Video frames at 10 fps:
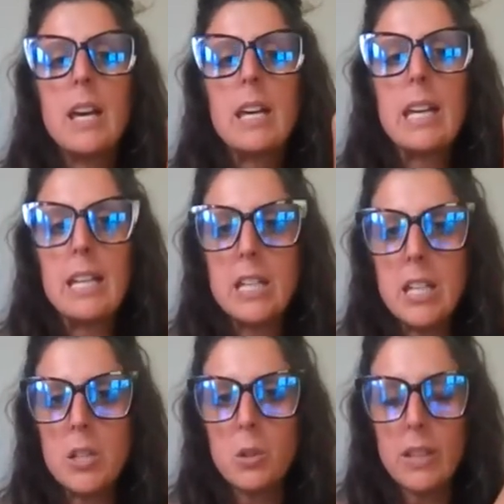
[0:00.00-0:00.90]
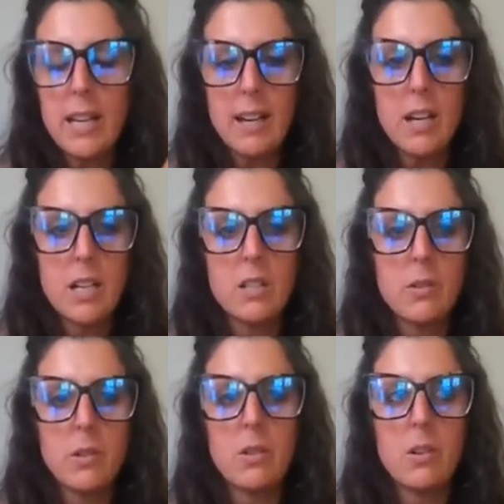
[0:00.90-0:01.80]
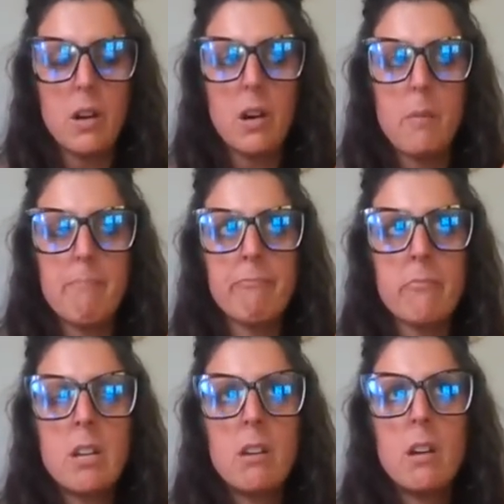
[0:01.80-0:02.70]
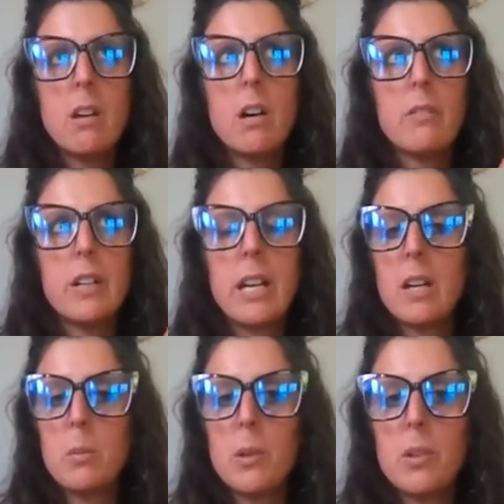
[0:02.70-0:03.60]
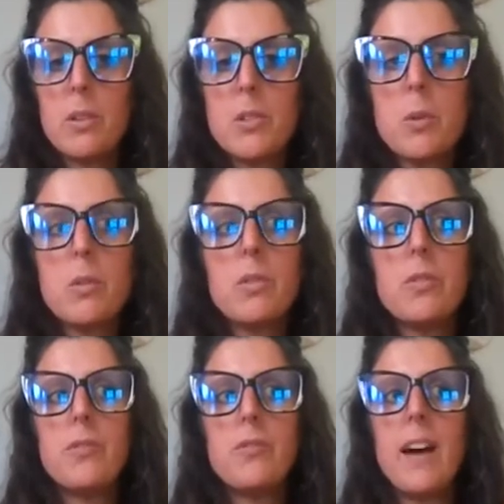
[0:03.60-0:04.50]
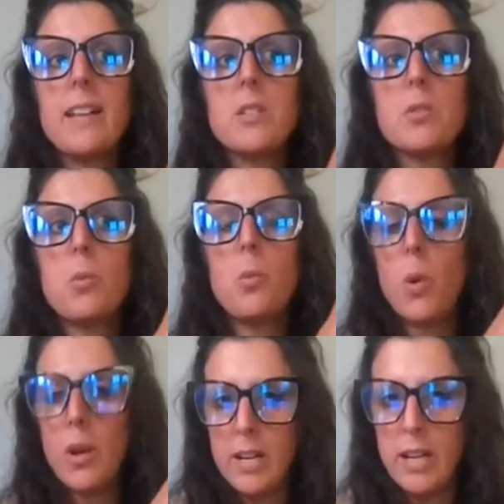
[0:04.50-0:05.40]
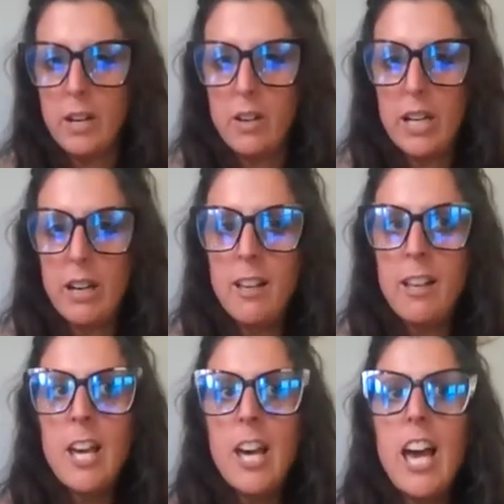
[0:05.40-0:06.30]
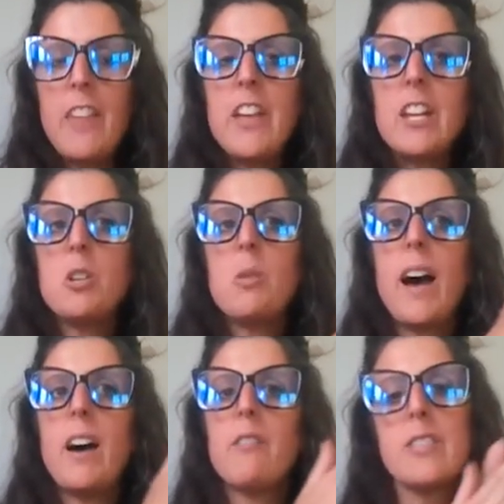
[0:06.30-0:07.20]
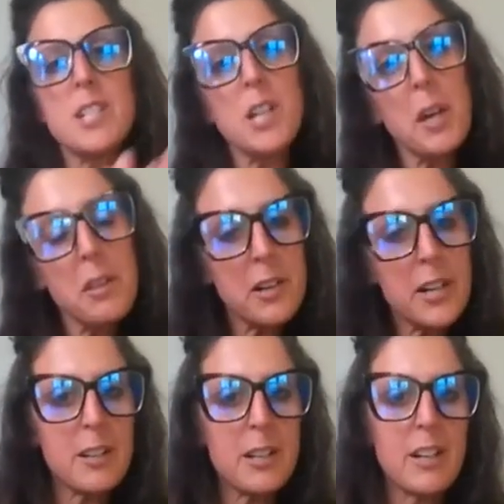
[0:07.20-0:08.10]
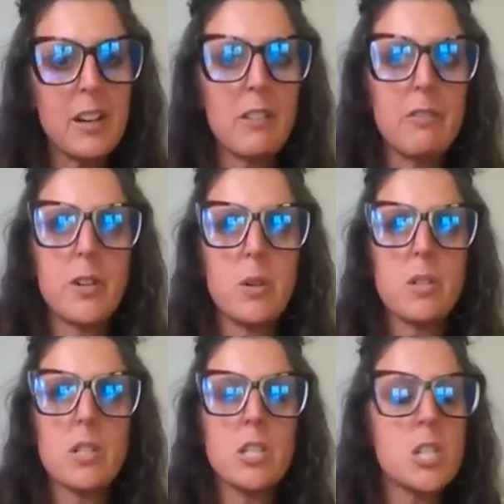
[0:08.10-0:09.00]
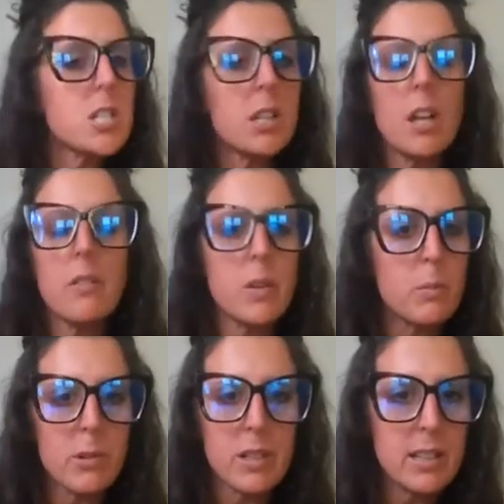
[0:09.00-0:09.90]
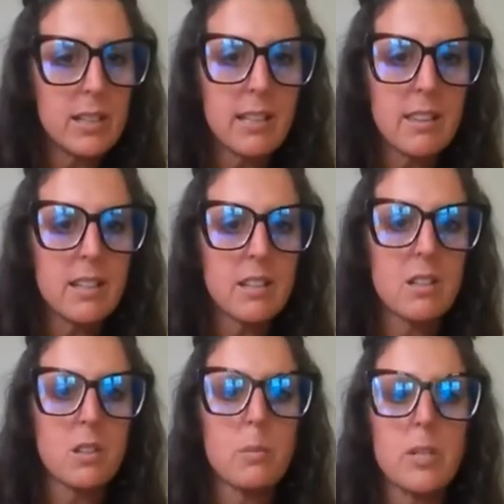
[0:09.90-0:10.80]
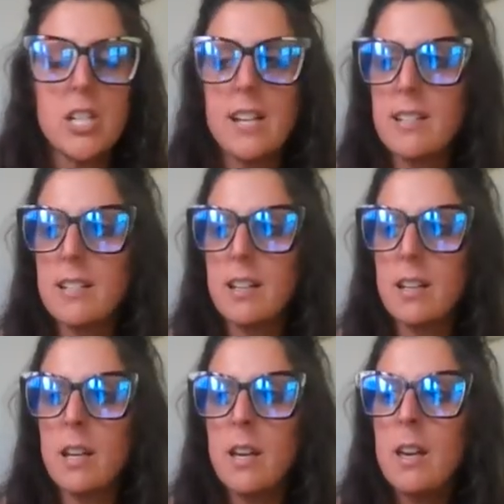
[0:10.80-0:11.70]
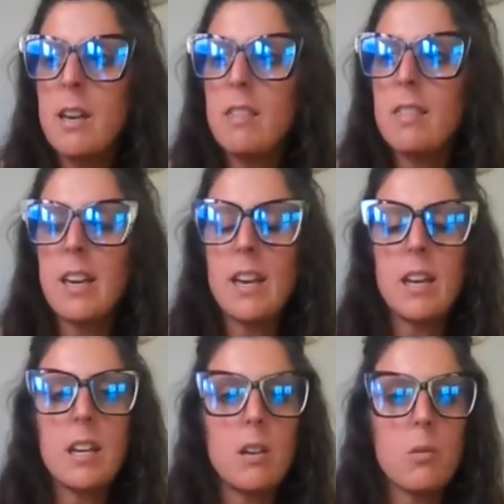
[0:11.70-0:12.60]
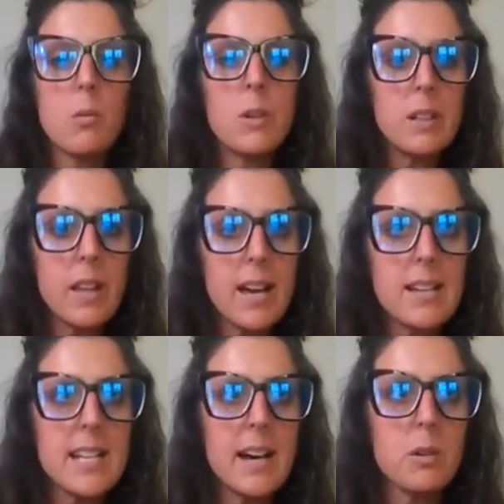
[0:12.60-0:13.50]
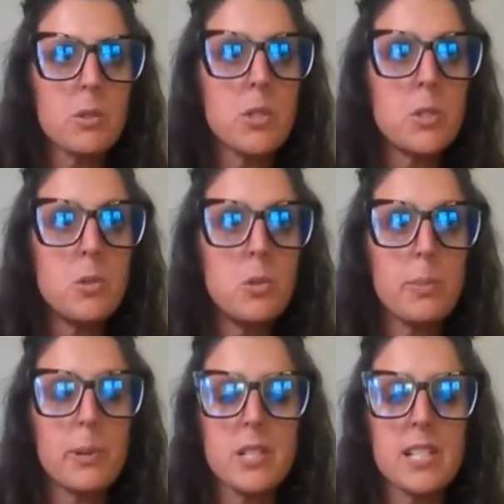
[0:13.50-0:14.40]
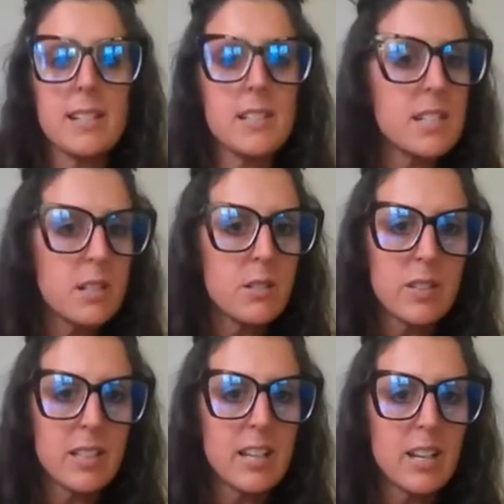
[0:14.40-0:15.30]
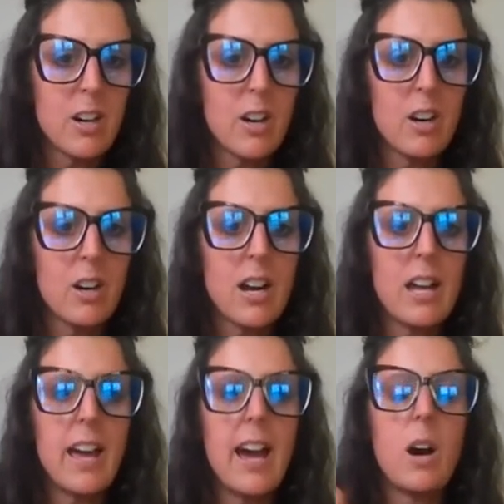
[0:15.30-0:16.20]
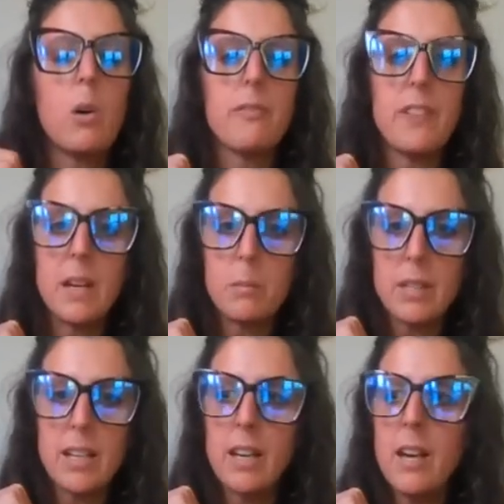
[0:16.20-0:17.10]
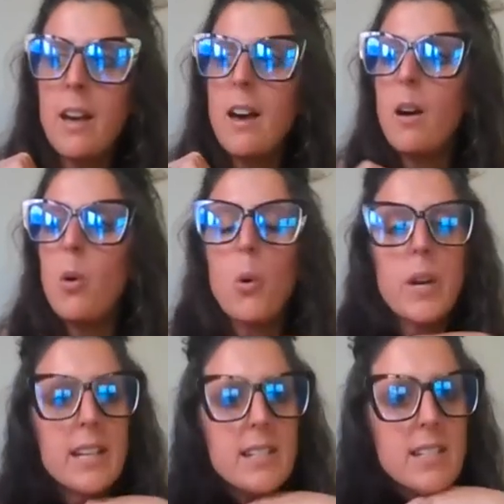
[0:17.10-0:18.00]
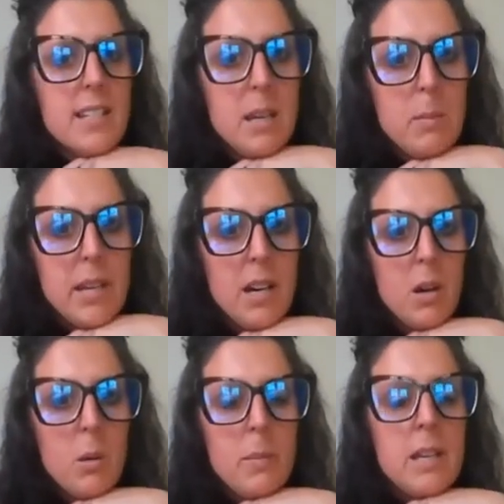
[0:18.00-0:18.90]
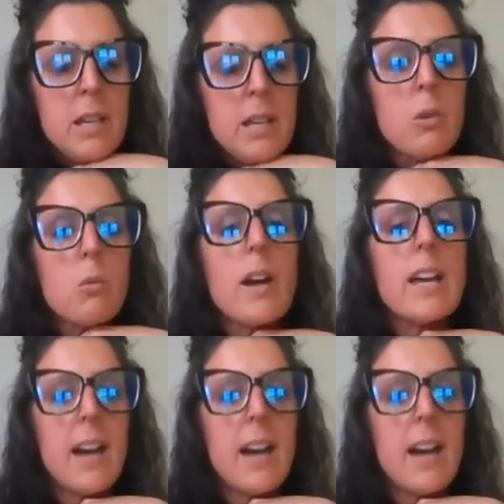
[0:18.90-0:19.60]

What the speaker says: can yield that kind of an animal. So that's one area. And then you have this other area of folks that just love the breed. They think that they're majestic. They realize how super sensitive that they are and how family oriented they become in the right